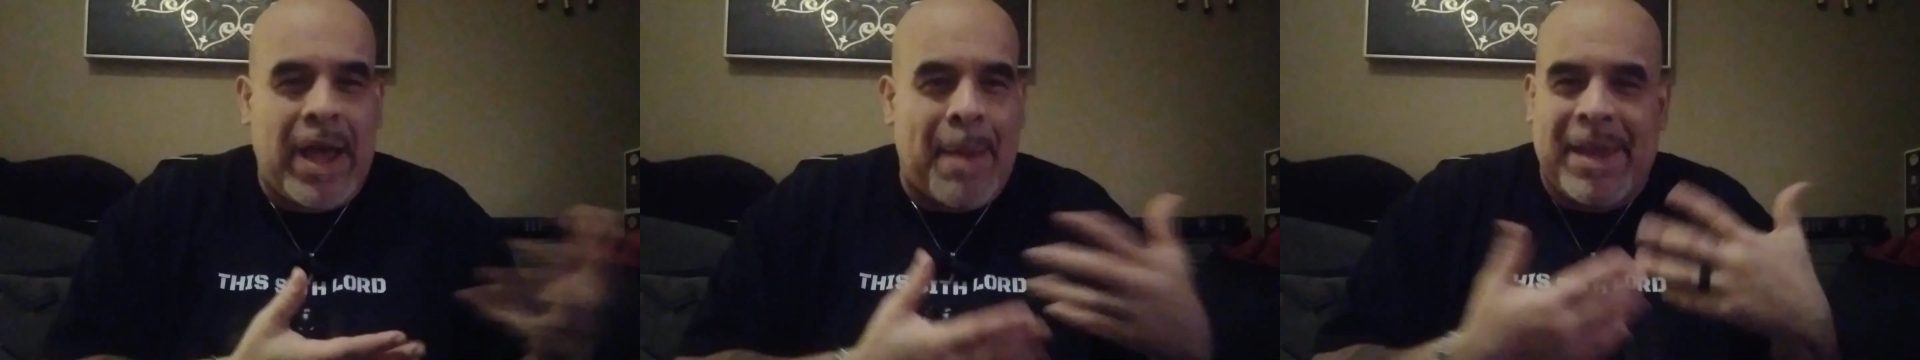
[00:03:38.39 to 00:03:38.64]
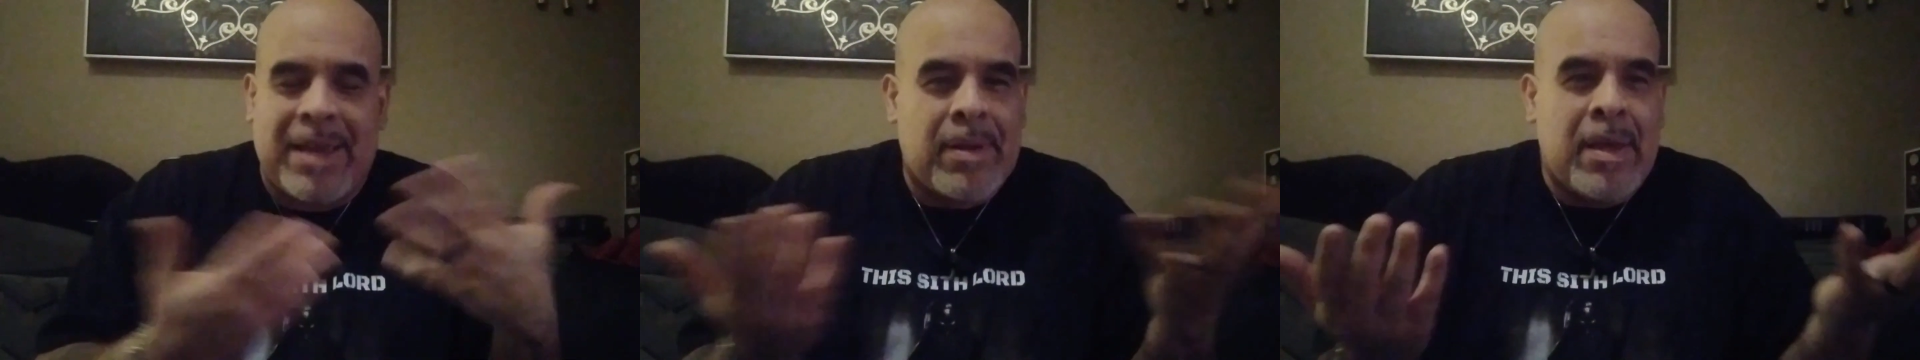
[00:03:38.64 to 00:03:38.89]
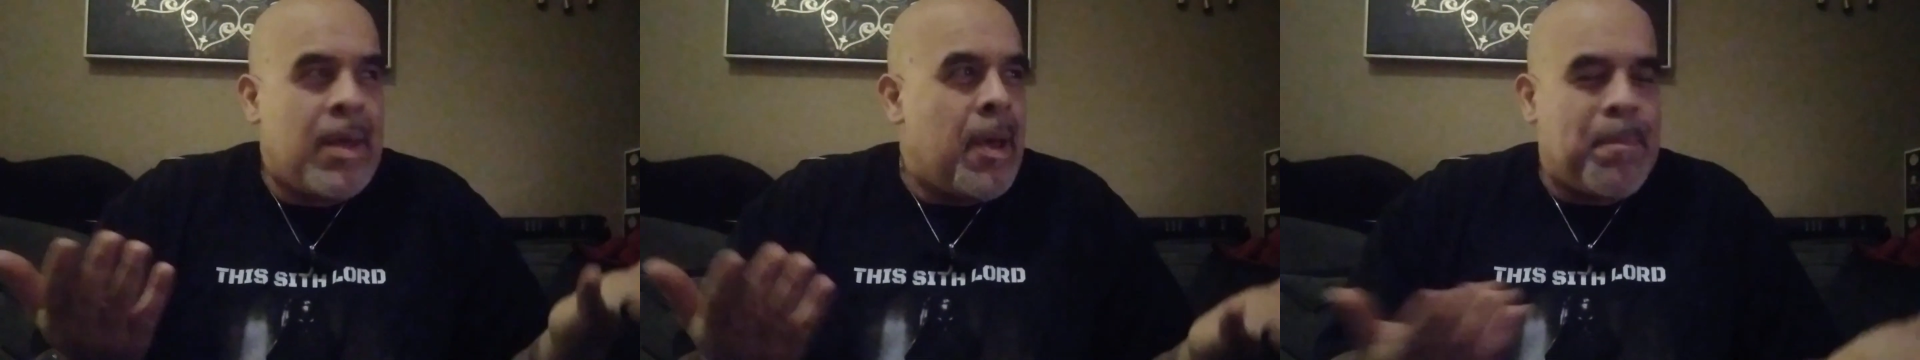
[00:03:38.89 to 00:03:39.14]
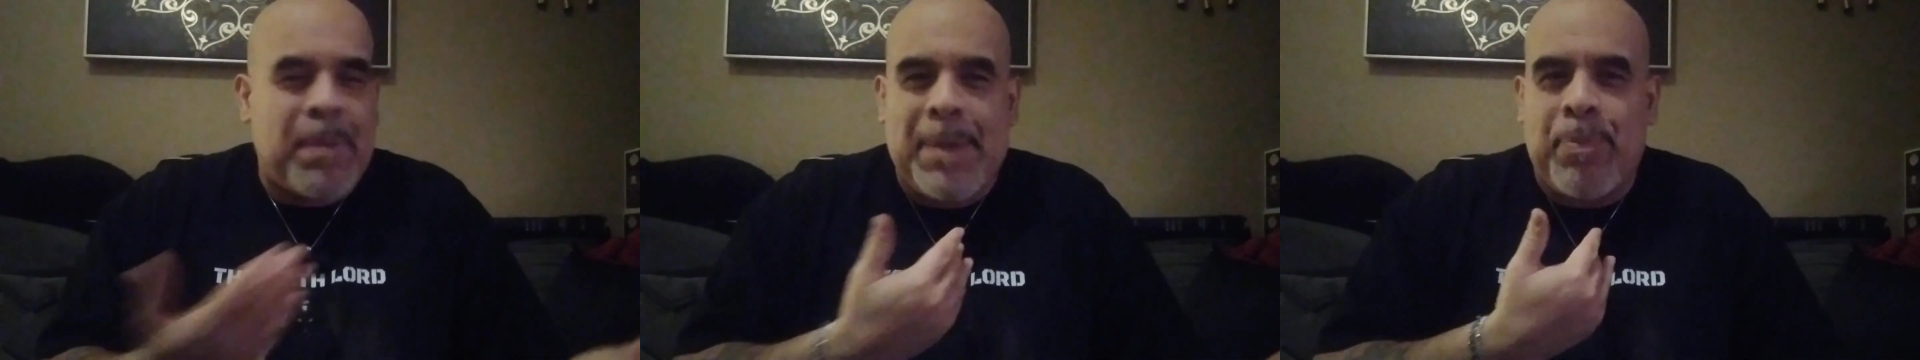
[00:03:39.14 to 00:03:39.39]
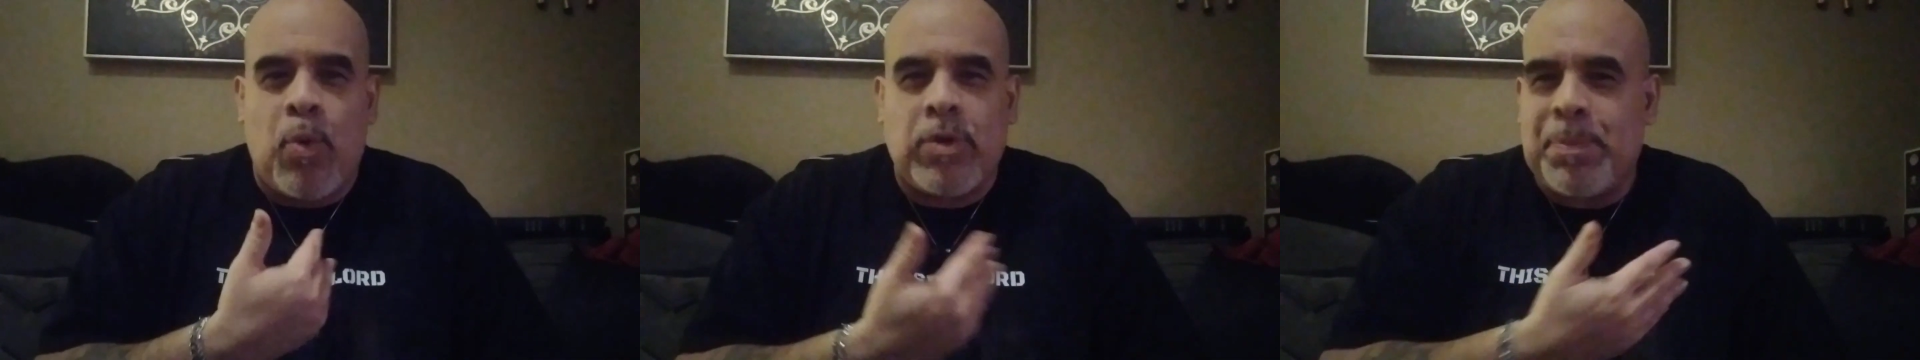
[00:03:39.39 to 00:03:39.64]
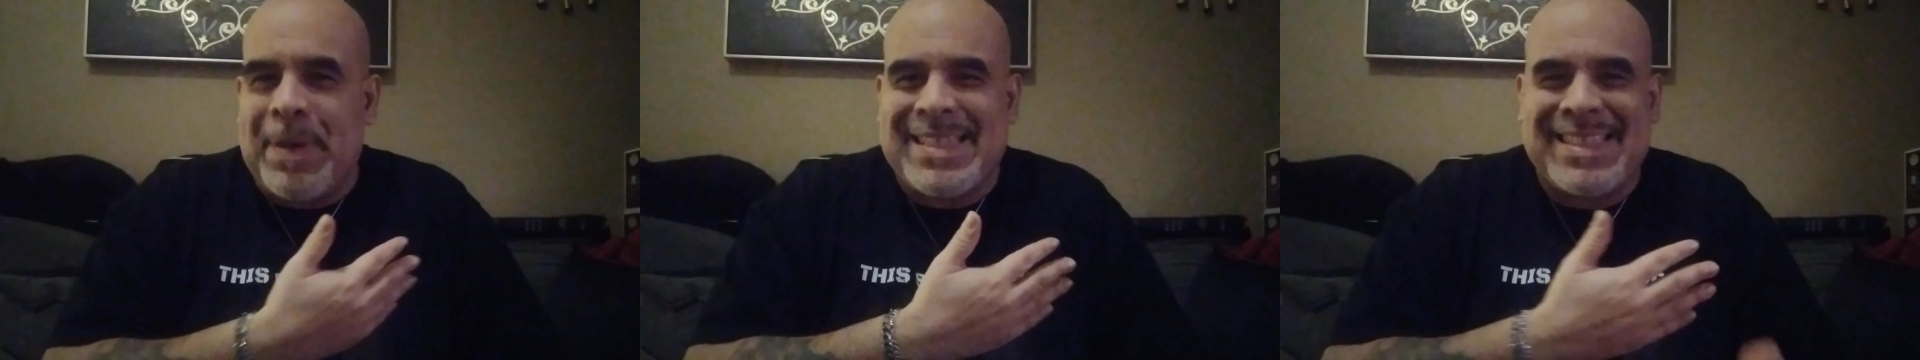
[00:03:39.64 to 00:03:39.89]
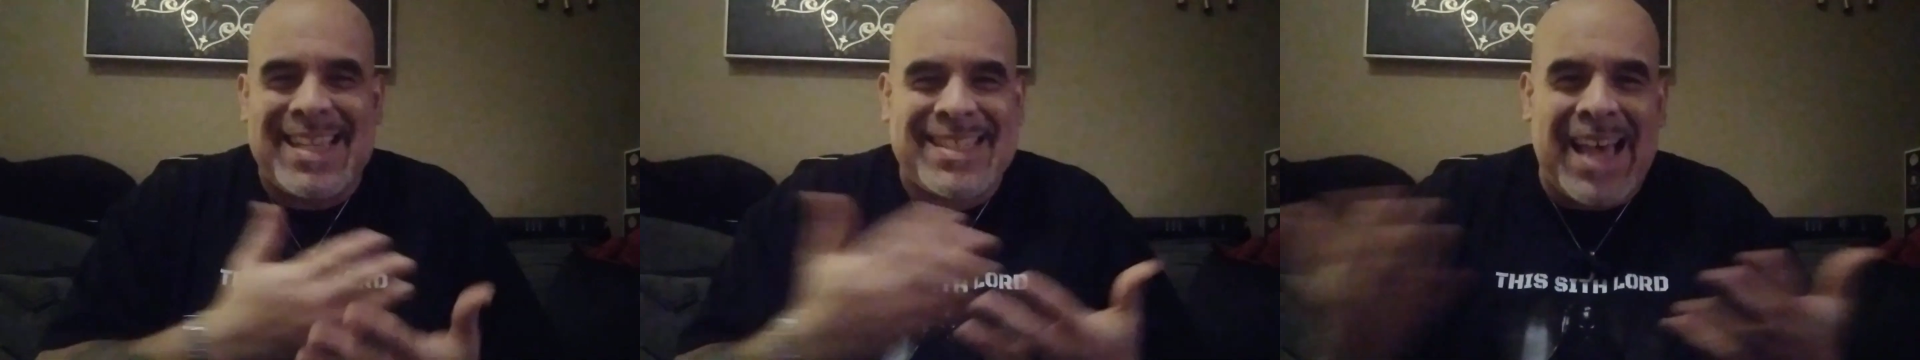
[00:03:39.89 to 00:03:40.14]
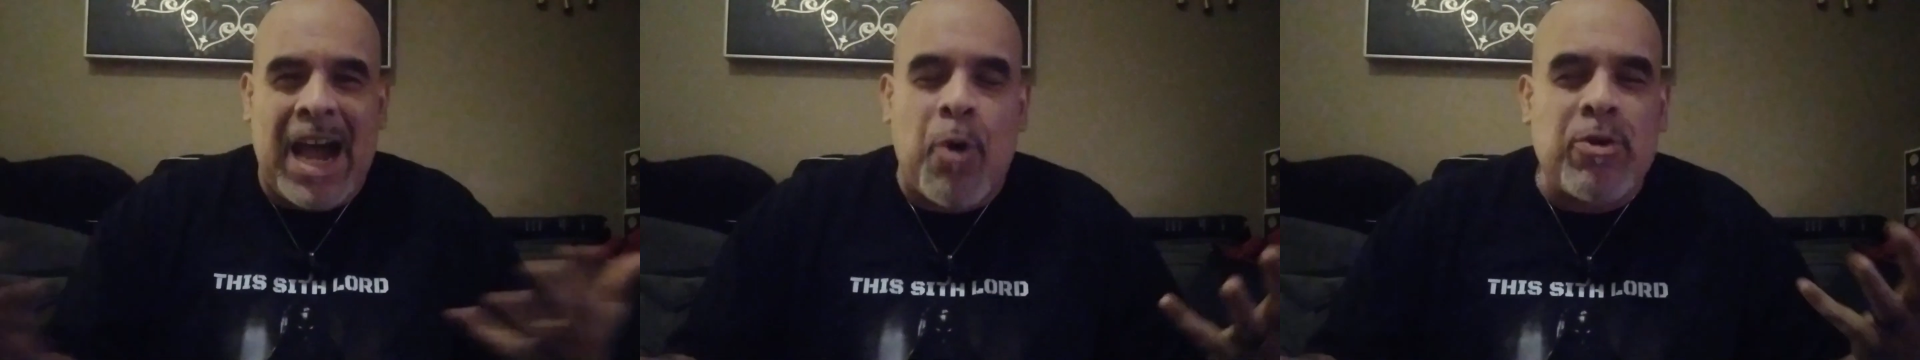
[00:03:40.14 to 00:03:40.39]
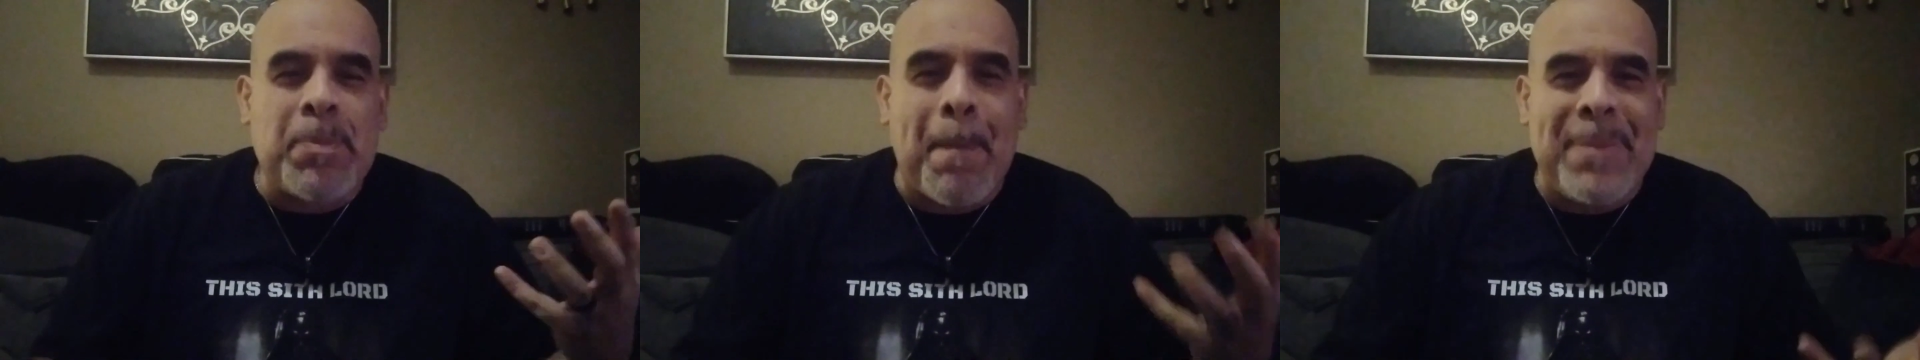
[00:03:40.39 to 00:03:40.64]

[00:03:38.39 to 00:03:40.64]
I mean, People spend six hours